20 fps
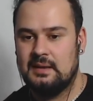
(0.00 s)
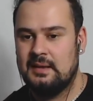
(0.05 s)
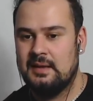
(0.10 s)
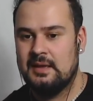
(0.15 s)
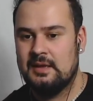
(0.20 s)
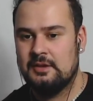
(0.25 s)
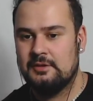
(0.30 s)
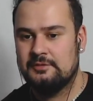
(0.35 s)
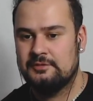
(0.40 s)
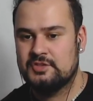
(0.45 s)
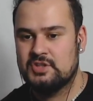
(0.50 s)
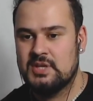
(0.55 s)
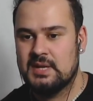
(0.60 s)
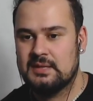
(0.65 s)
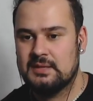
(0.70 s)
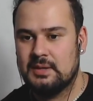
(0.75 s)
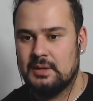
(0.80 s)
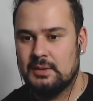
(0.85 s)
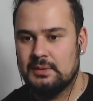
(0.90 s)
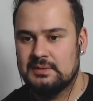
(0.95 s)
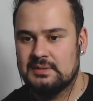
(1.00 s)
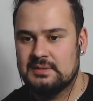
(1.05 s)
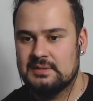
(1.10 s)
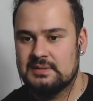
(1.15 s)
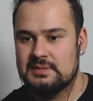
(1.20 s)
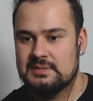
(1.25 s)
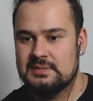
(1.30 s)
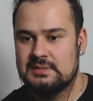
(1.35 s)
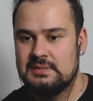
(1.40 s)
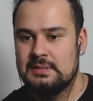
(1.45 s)
I have checked out
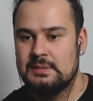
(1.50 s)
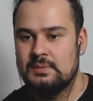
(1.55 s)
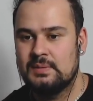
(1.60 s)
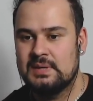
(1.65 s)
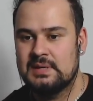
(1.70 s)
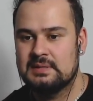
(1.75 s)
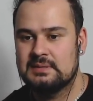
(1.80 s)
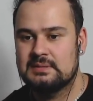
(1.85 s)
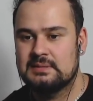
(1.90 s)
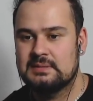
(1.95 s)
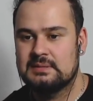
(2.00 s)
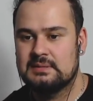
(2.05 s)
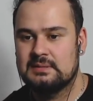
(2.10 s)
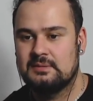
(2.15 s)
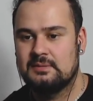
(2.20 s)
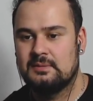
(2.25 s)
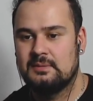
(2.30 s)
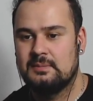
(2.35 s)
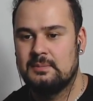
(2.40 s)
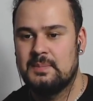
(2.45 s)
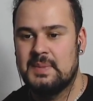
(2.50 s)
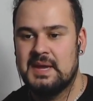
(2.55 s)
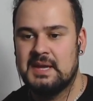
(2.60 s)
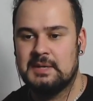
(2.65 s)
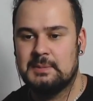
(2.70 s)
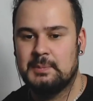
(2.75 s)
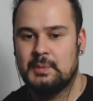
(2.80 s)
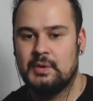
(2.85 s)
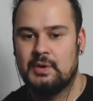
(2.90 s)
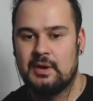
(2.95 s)
Serious,
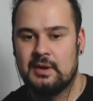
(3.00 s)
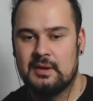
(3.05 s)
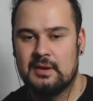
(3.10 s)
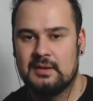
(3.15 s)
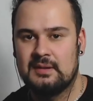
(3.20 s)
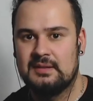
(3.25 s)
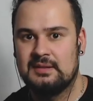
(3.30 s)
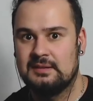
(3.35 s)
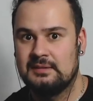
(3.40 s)
Bad Boy,